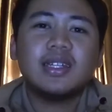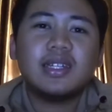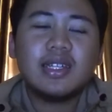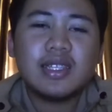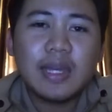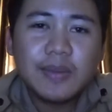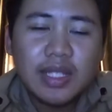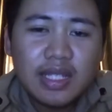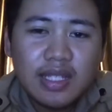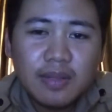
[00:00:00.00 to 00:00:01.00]
This
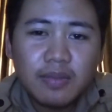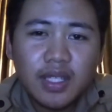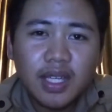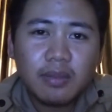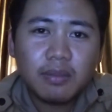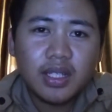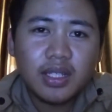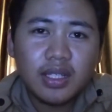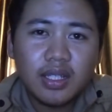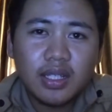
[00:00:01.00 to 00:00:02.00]
absenteeism can
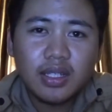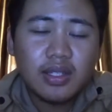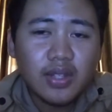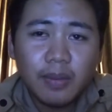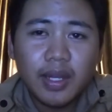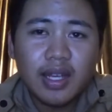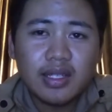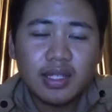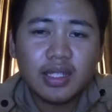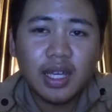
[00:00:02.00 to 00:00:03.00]
be described
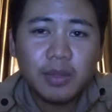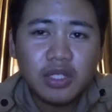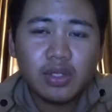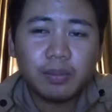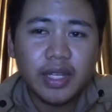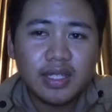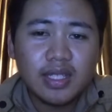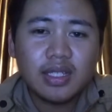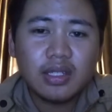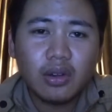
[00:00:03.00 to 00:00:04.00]
as a habitual
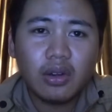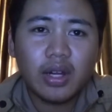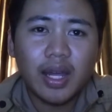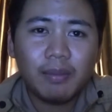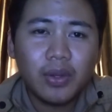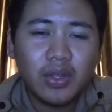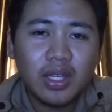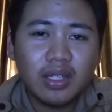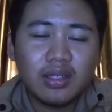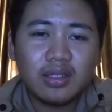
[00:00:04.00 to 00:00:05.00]
pattern or
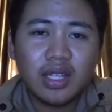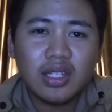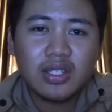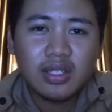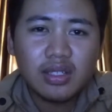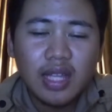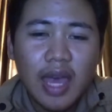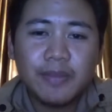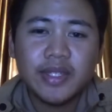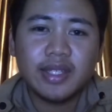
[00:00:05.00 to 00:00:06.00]
employee intentional
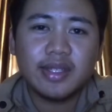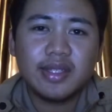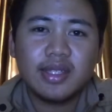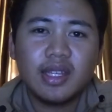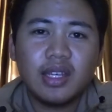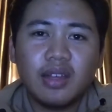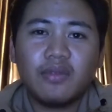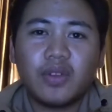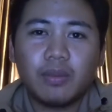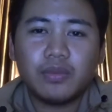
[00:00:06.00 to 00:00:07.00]
absence
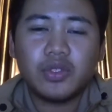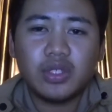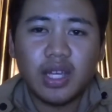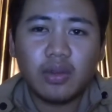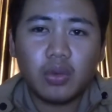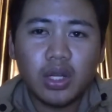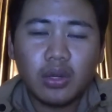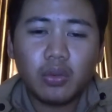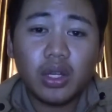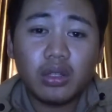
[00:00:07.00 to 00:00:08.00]
from duty at work
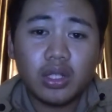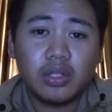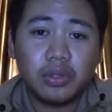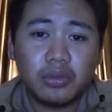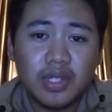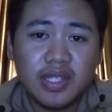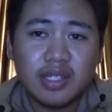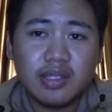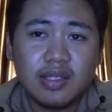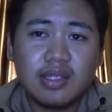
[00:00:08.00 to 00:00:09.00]
without a good
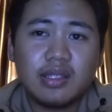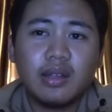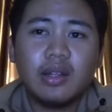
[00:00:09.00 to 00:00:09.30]
reasons.